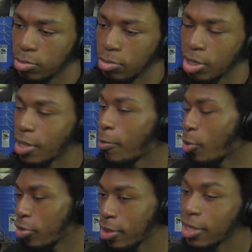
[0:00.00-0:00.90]
Meaning that
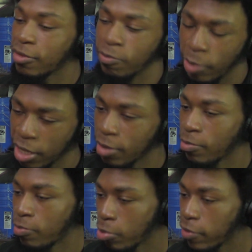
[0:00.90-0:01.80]
both, he's making
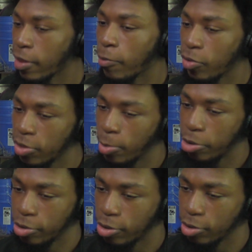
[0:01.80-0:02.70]
them believe that both of them
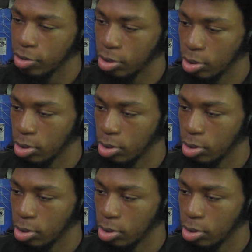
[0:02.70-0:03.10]
are cursed.